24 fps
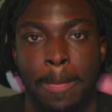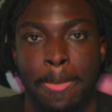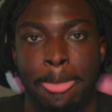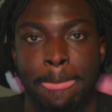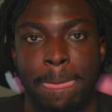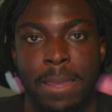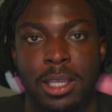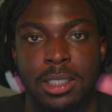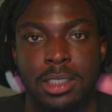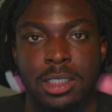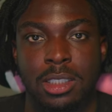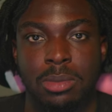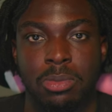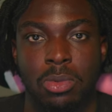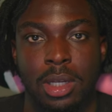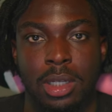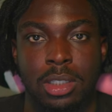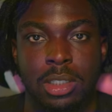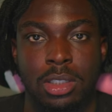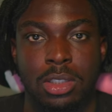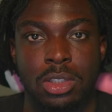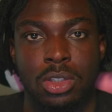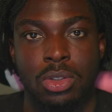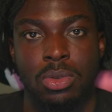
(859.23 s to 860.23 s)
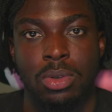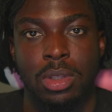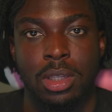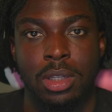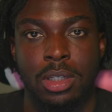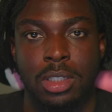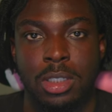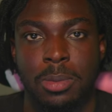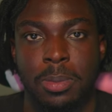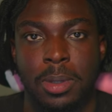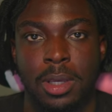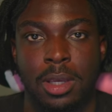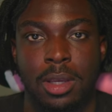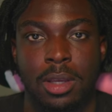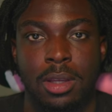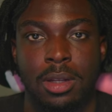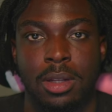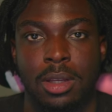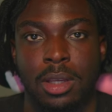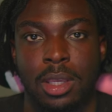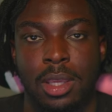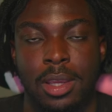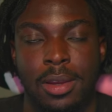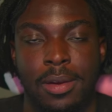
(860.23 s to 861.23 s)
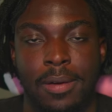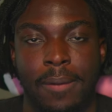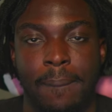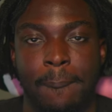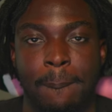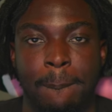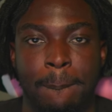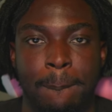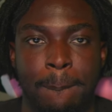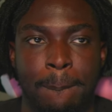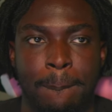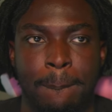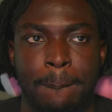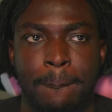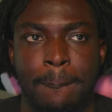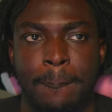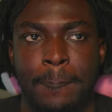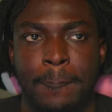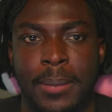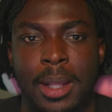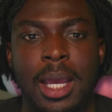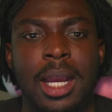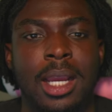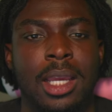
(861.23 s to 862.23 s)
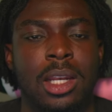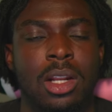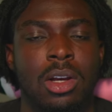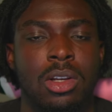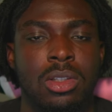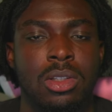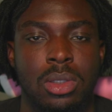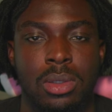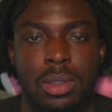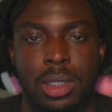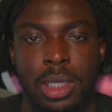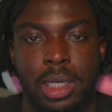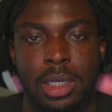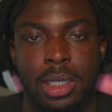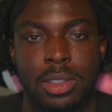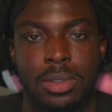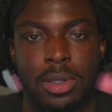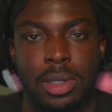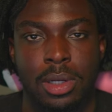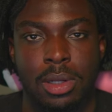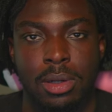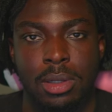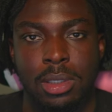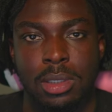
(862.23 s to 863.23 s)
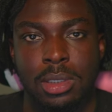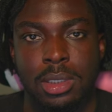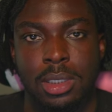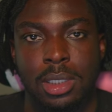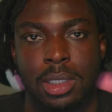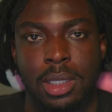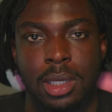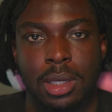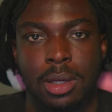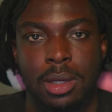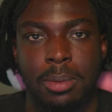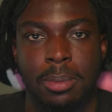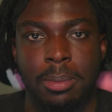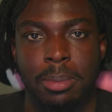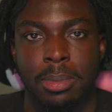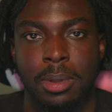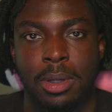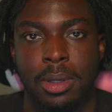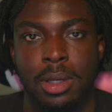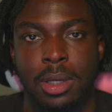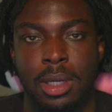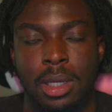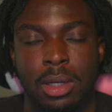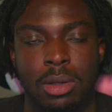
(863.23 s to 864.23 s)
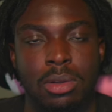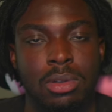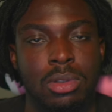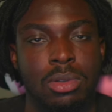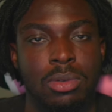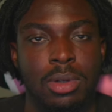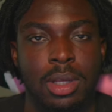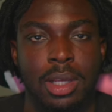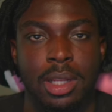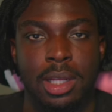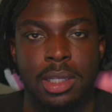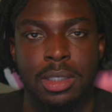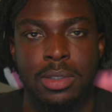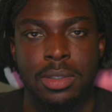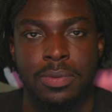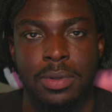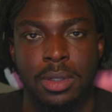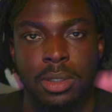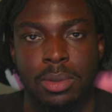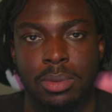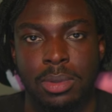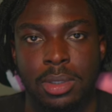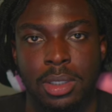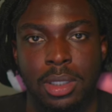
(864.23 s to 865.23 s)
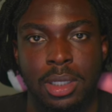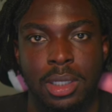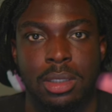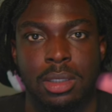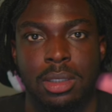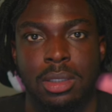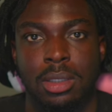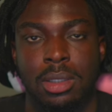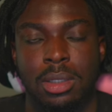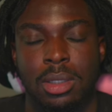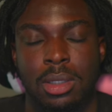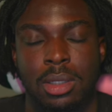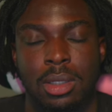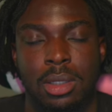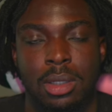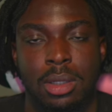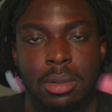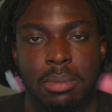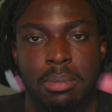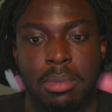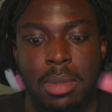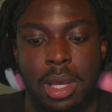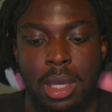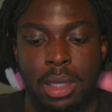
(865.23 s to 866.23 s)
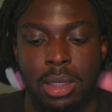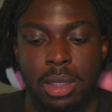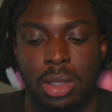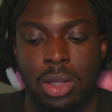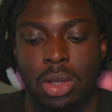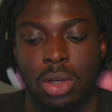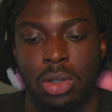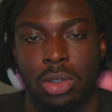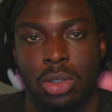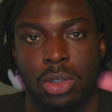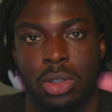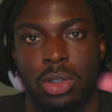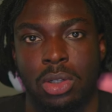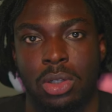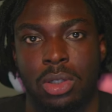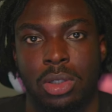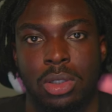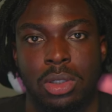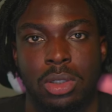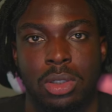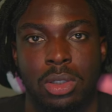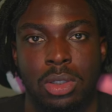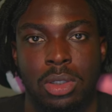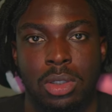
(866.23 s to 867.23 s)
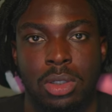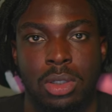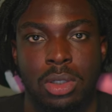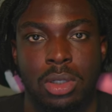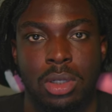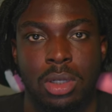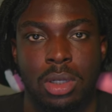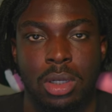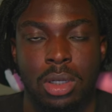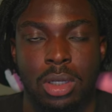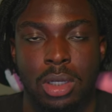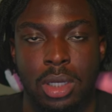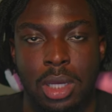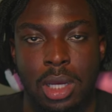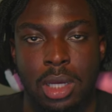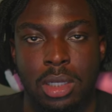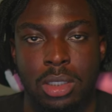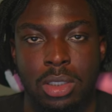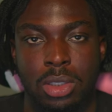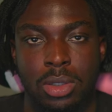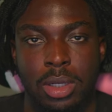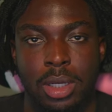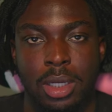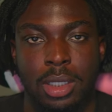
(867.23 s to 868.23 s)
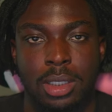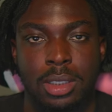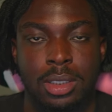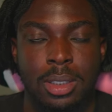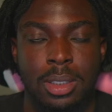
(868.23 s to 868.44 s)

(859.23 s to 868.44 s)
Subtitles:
This is more like 2-year span account. I can also day trade on this account, but I don't do that as frequently as my longer contracts.